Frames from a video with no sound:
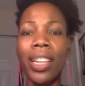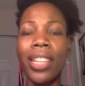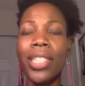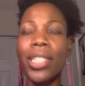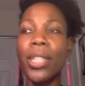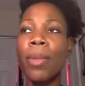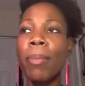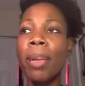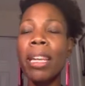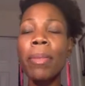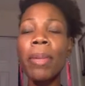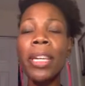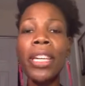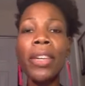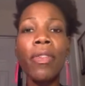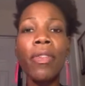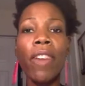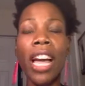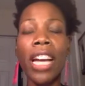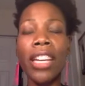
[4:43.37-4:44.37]
So maybe
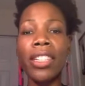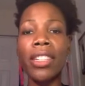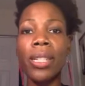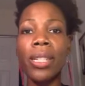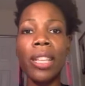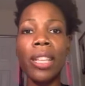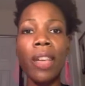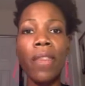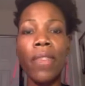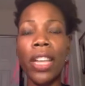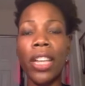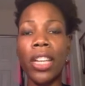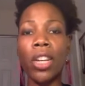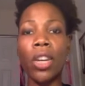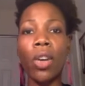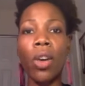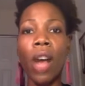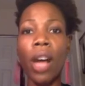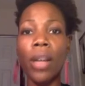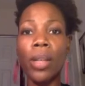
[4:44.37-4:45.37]
you find yourself at a
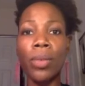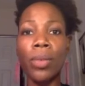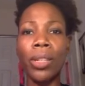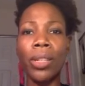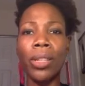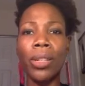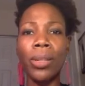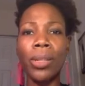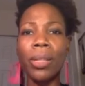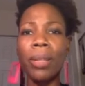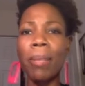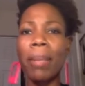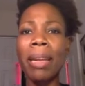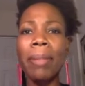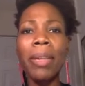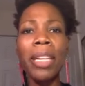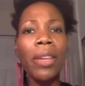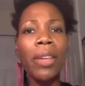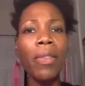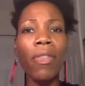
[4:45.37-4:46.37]
crossroads, or
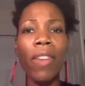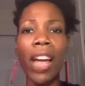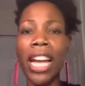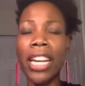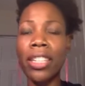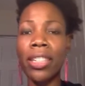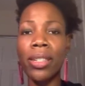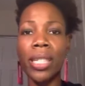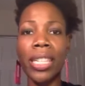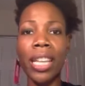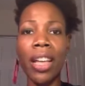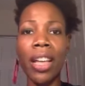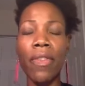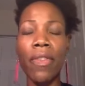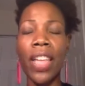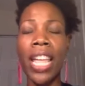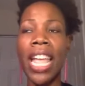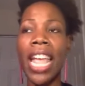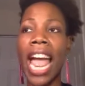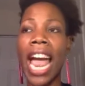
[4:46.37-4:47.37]
maybe you find yourself
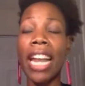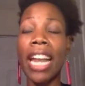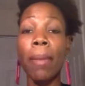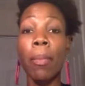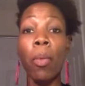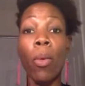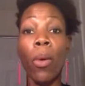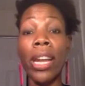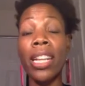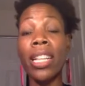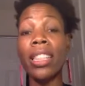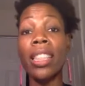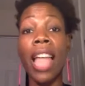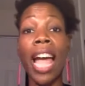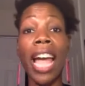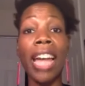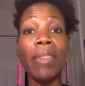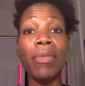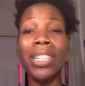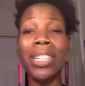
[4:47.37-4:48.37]
at a point in
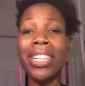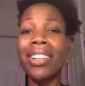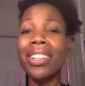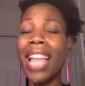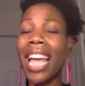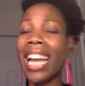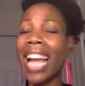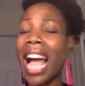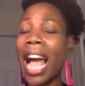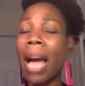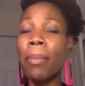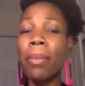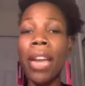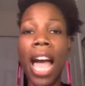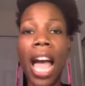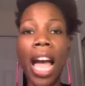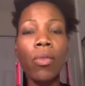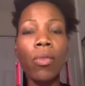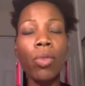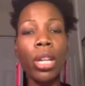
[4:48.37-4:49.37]
life where you're like, I'm
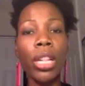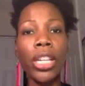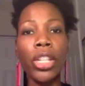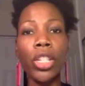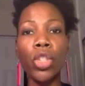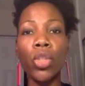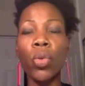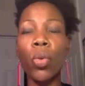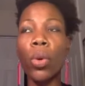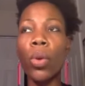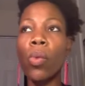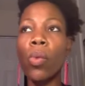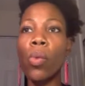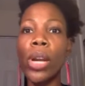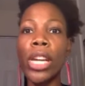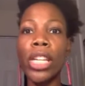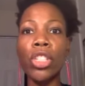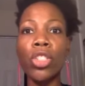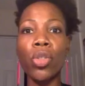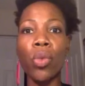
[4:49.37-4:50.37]
not really sure
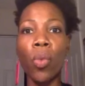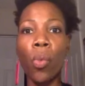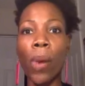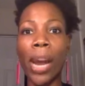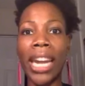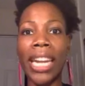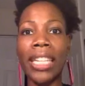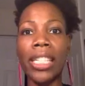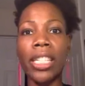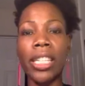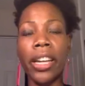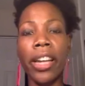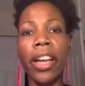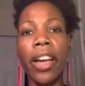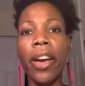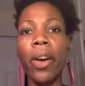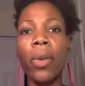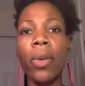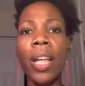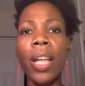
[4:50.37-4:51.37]
which way to
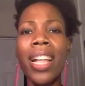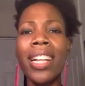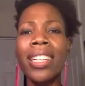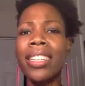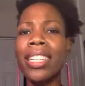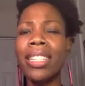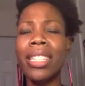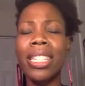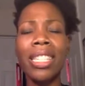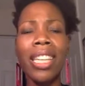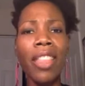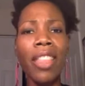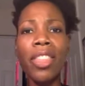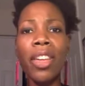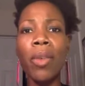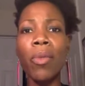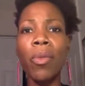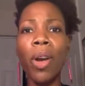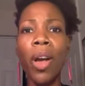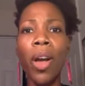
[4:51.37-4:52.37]
go. There's
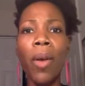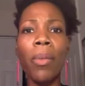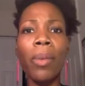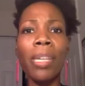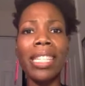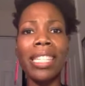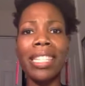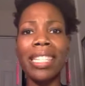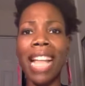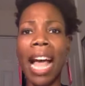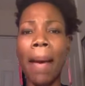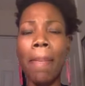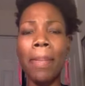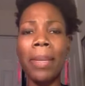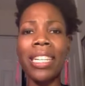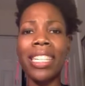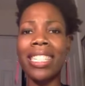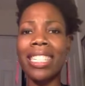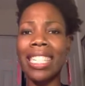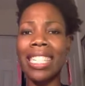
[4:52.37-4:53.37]
nothing wrong with
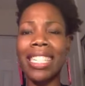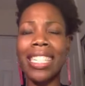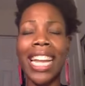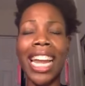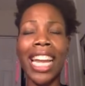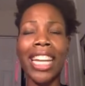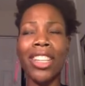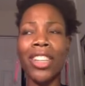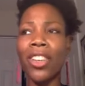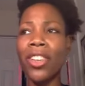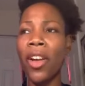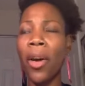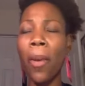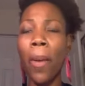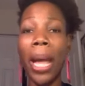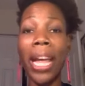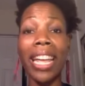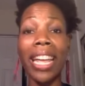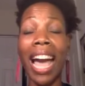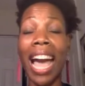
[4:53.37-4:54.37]
stopping and just saying, you know
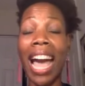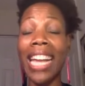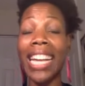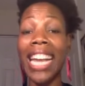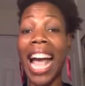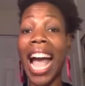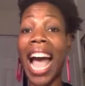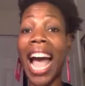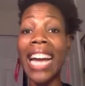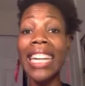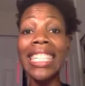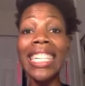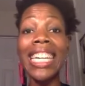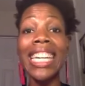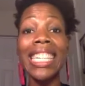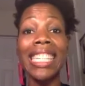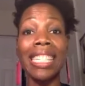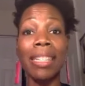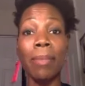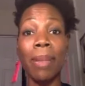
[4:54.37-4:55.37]
what, God, I
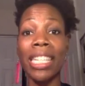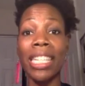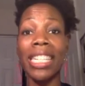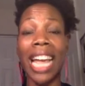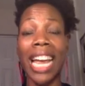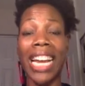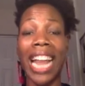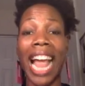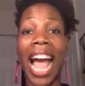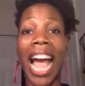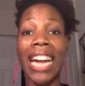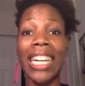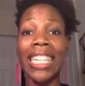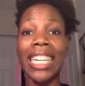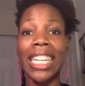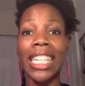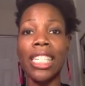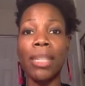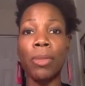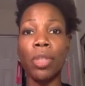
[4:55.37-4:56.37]
need some insight. I
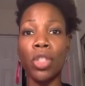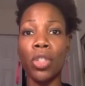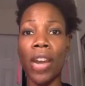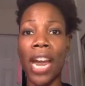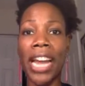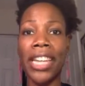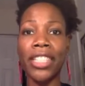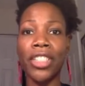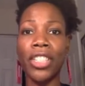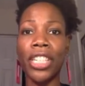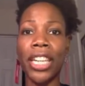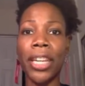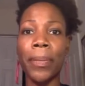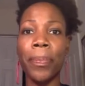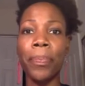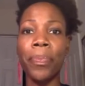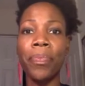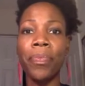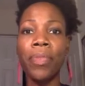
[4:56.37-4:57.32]
need some strategy.